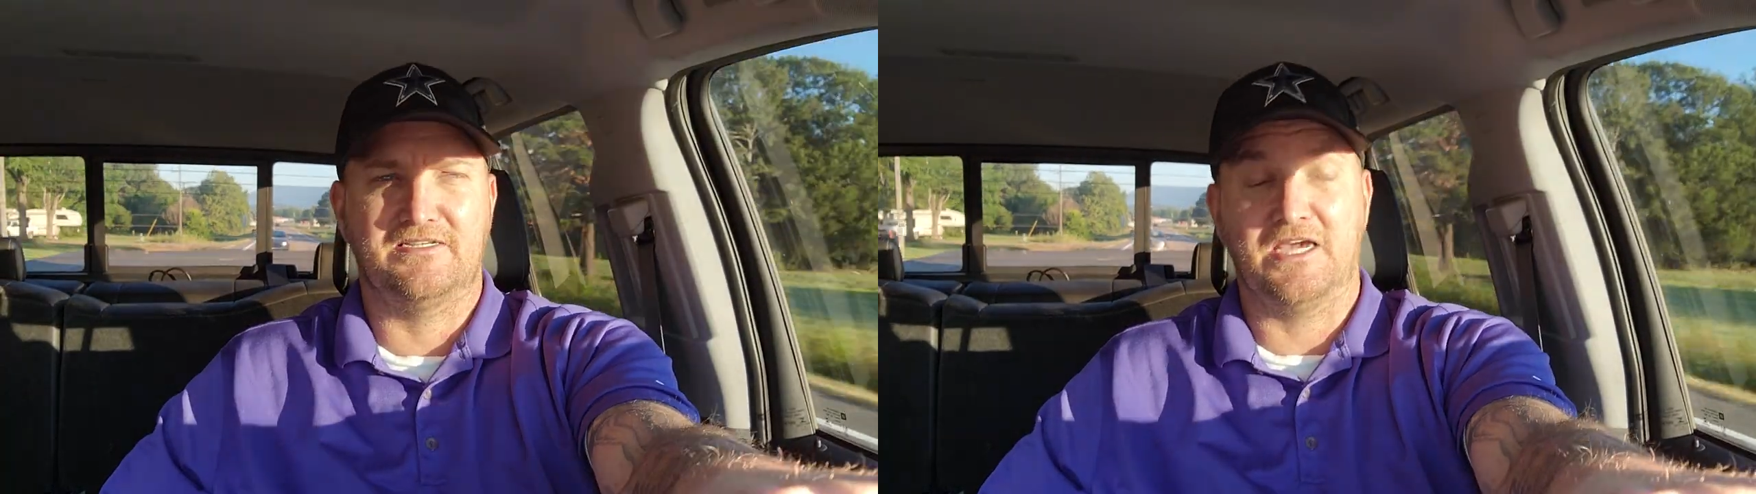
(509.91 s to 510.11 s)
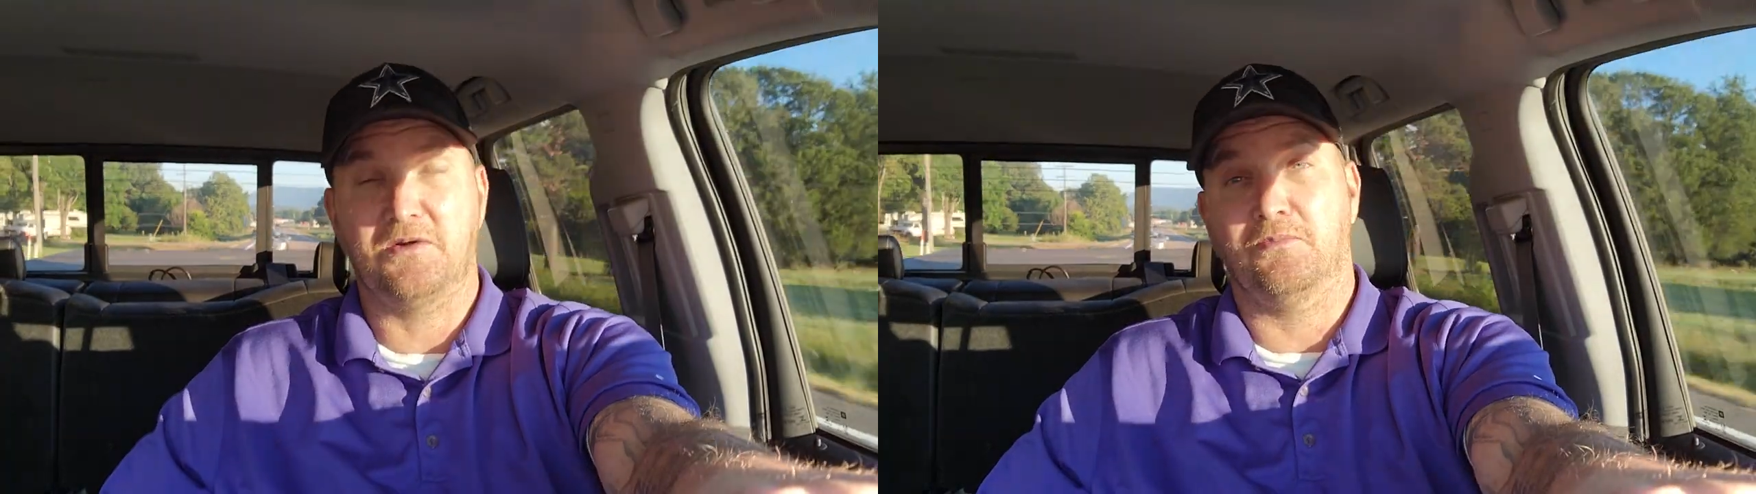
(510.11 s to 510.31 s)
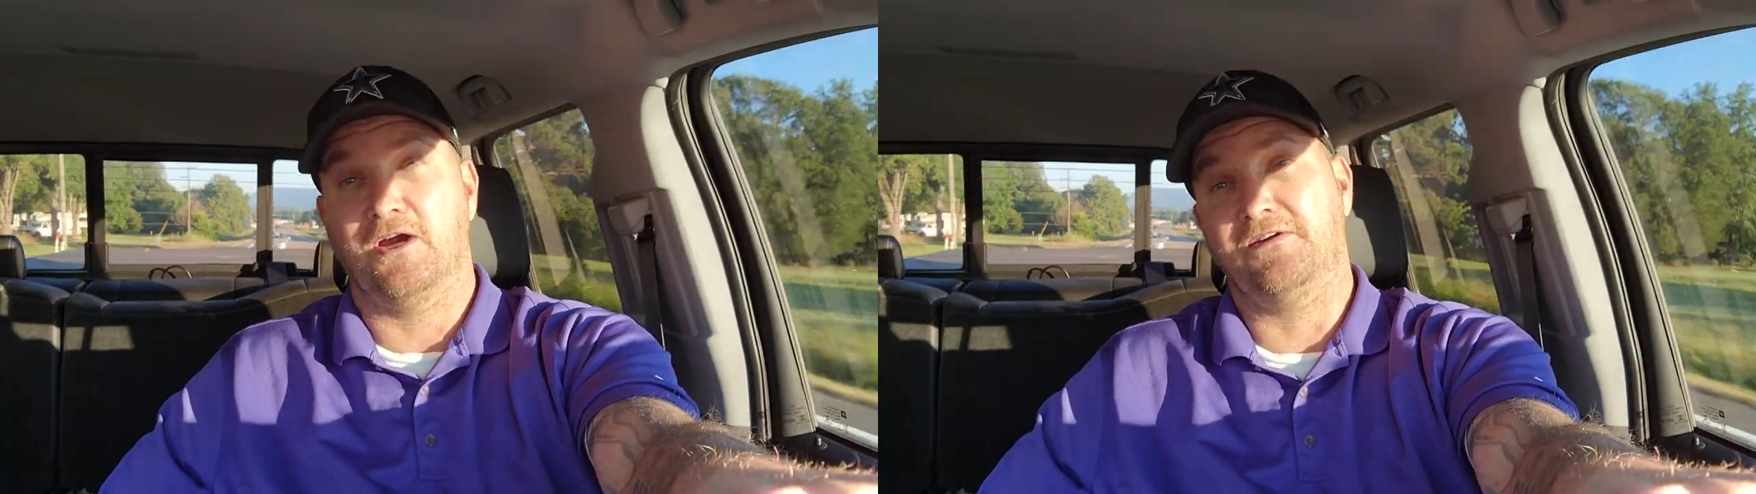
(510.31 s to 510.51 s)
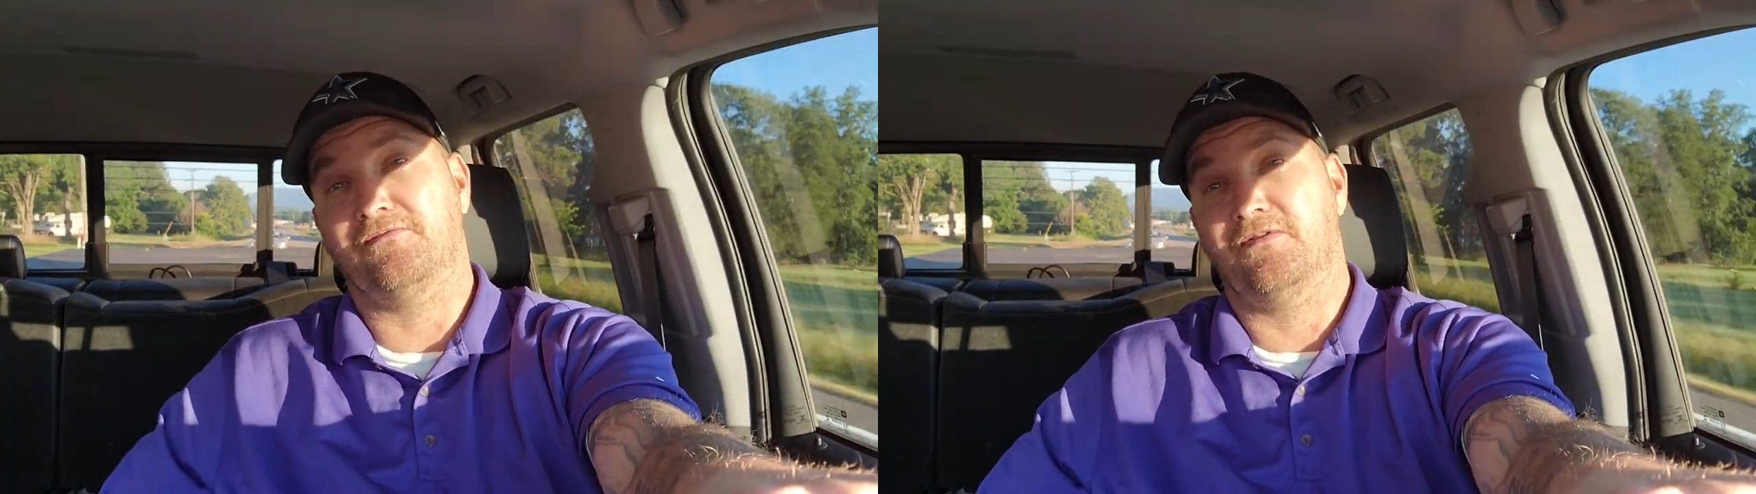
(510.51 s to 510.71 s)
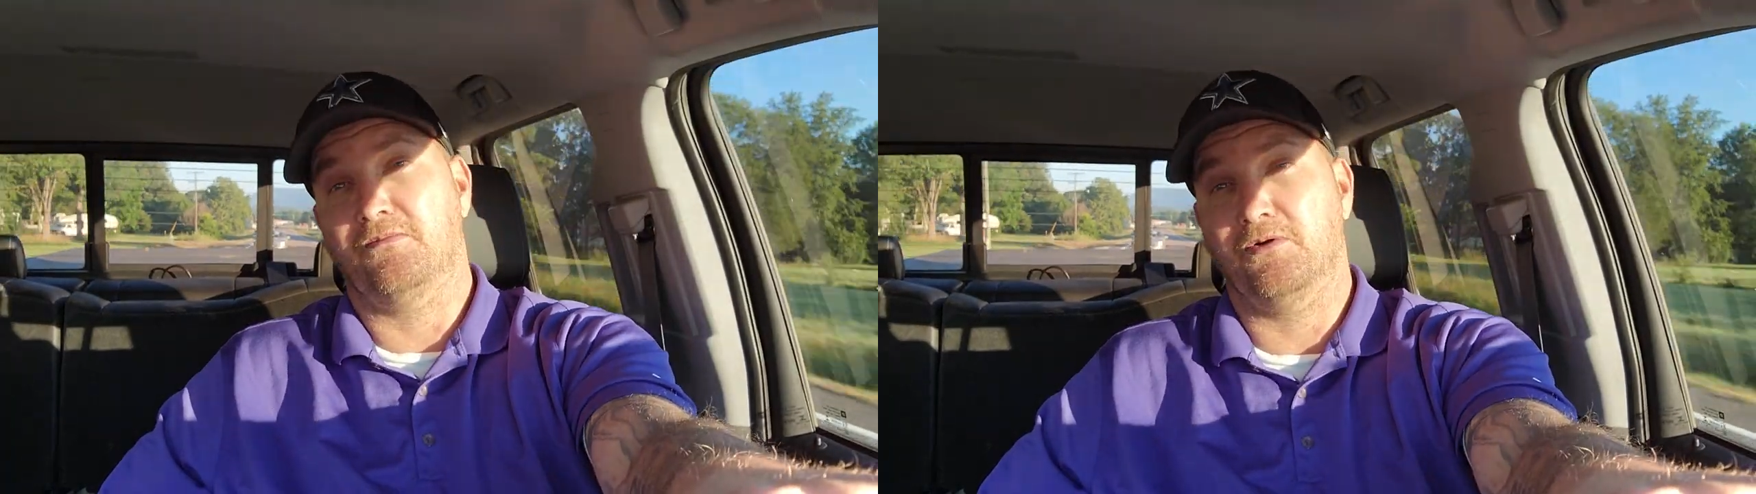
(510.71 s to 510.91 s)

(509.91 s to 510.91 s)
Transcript: take a break from the